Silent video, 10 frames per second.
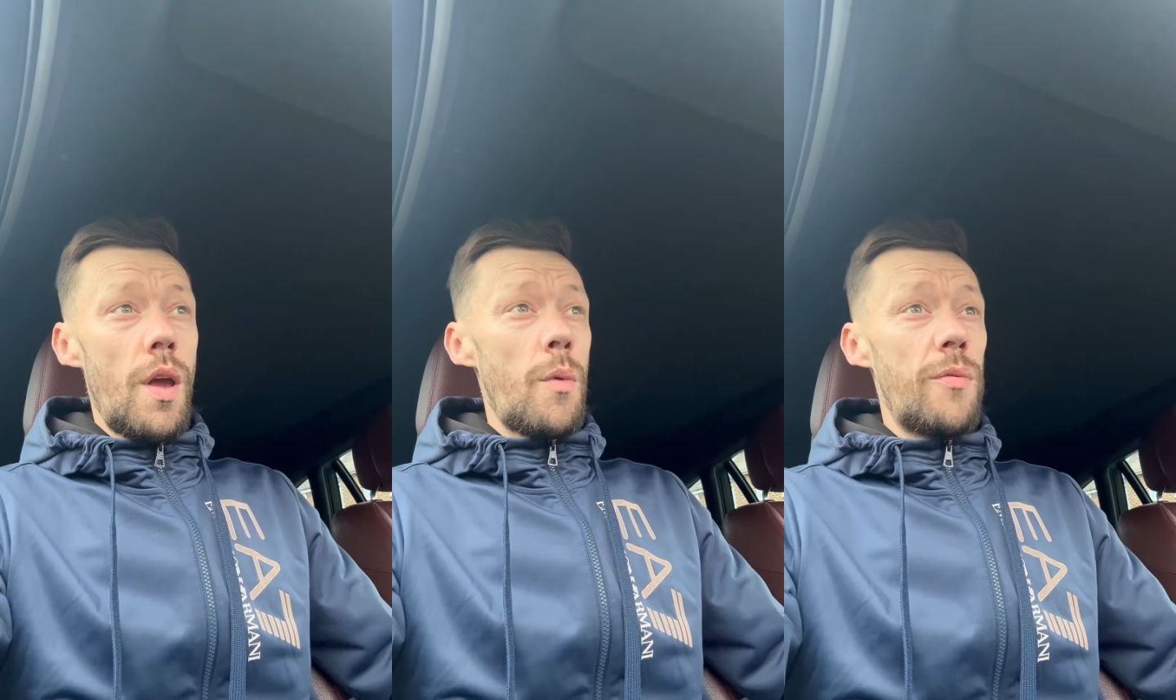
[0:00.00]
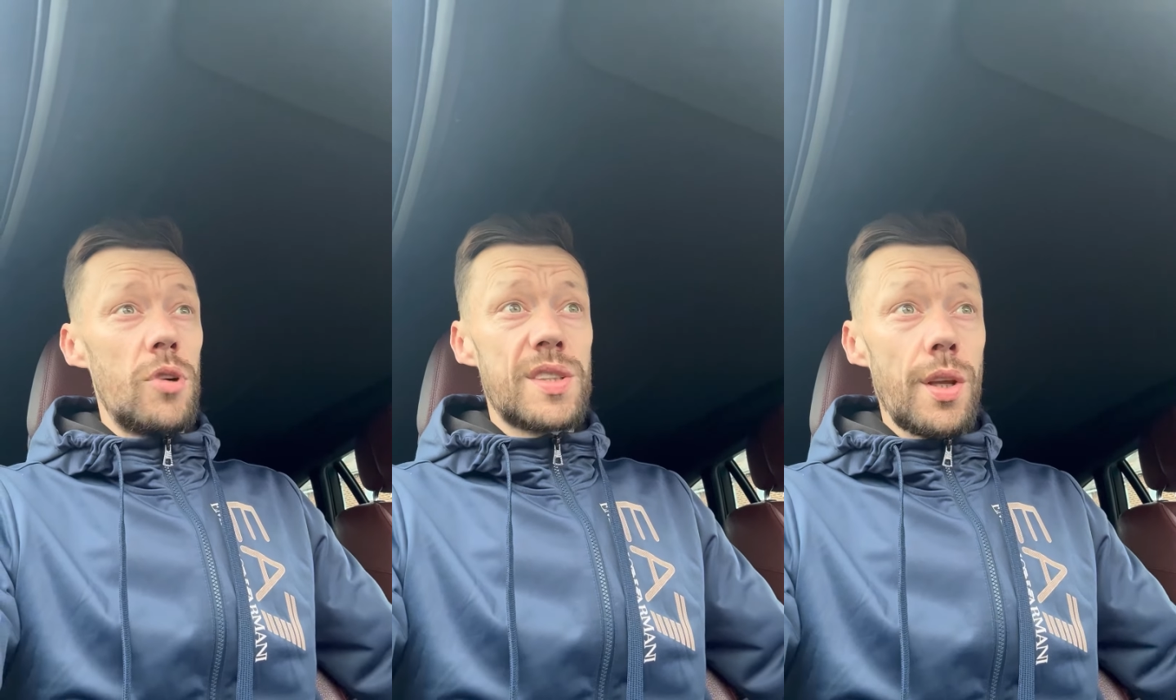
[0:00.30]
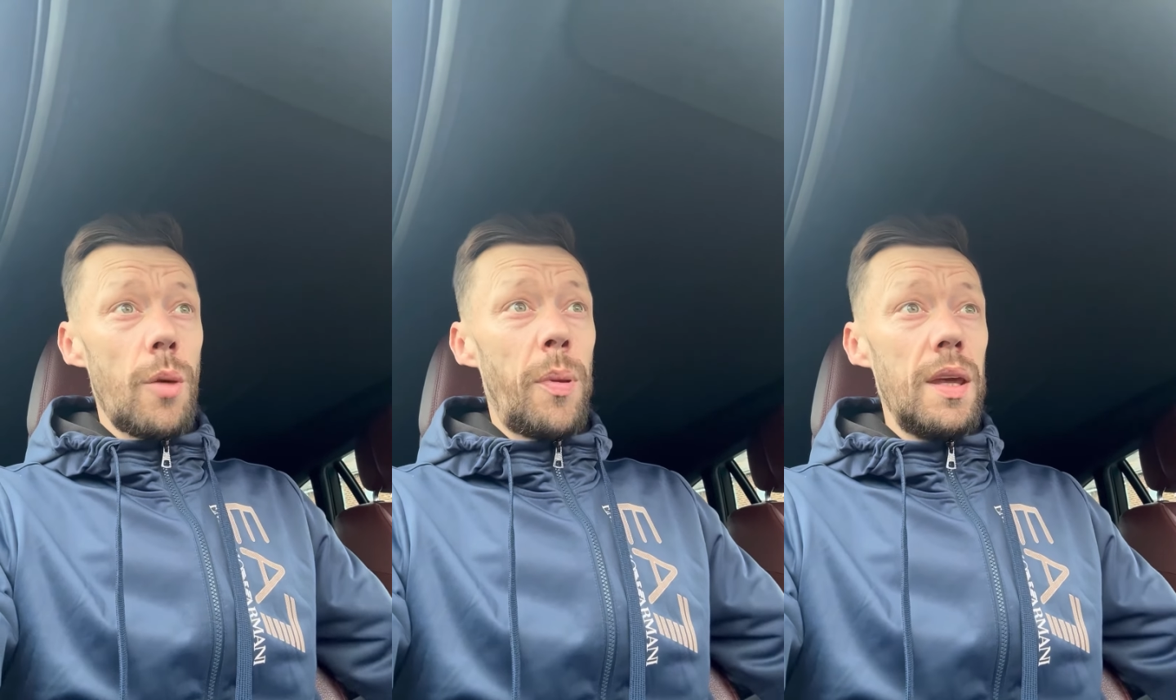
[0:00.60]
whether it's
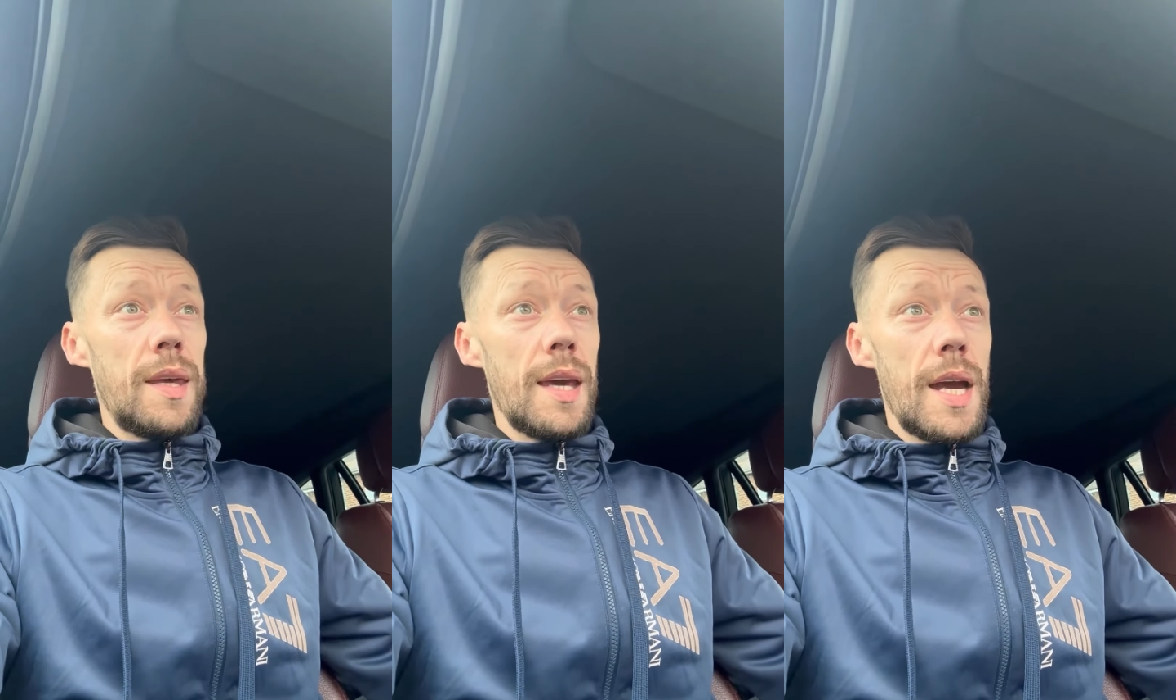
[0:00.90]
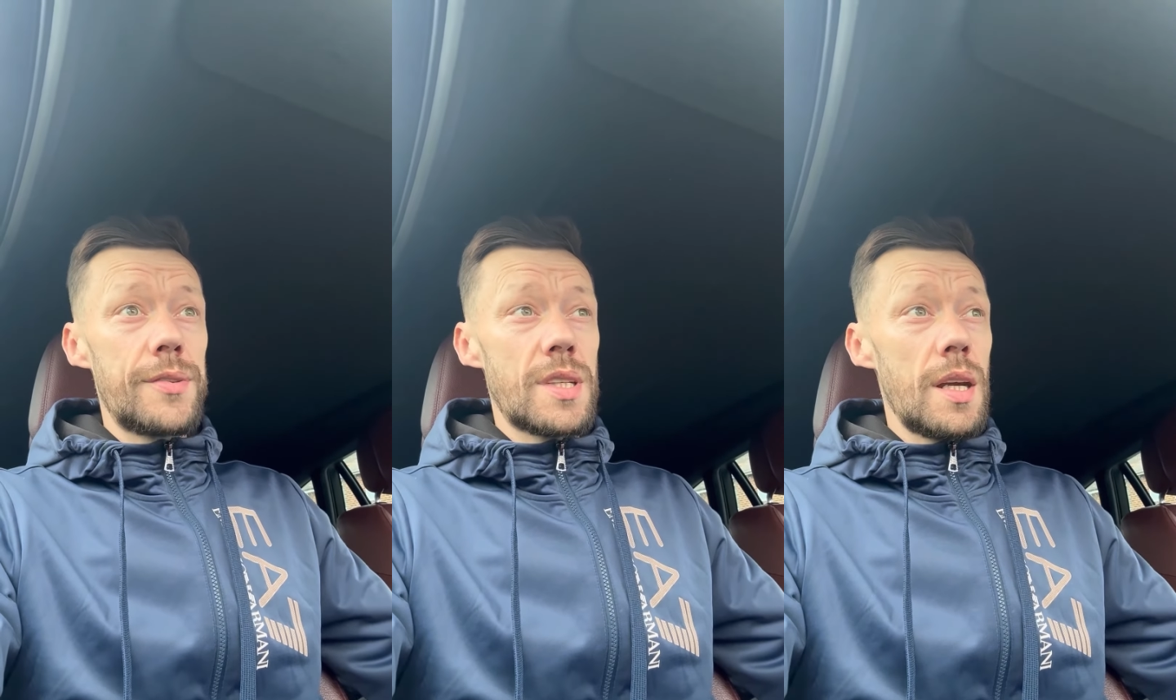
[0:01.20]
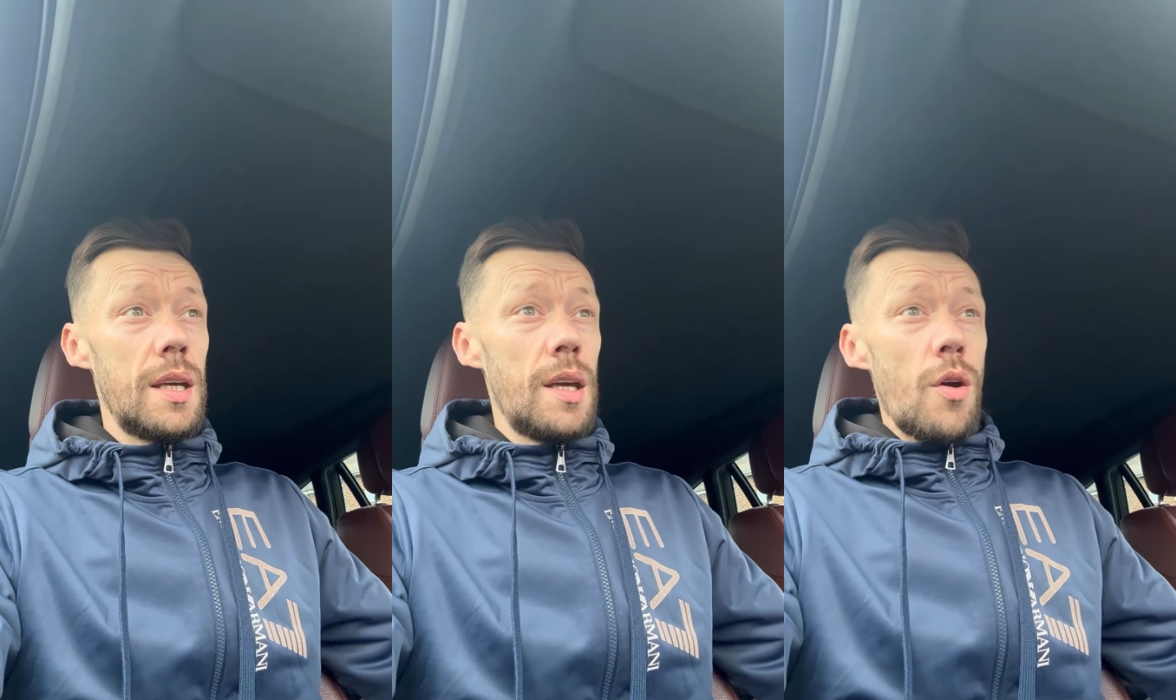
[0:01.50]
at the
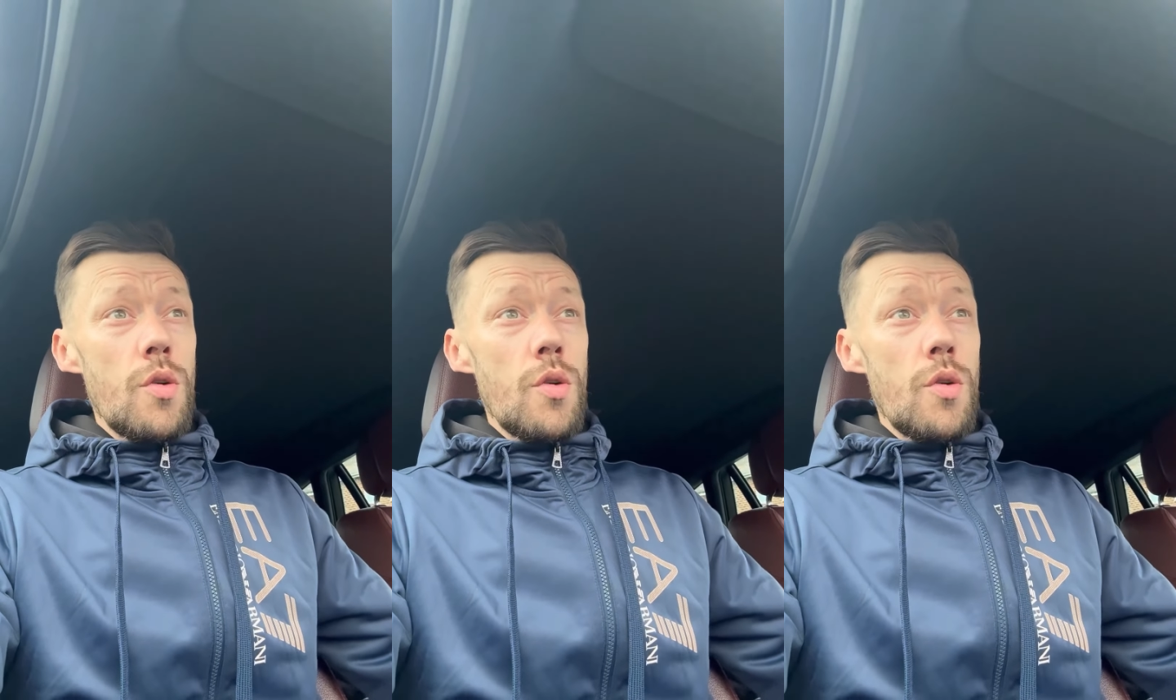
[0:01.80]
BKFC,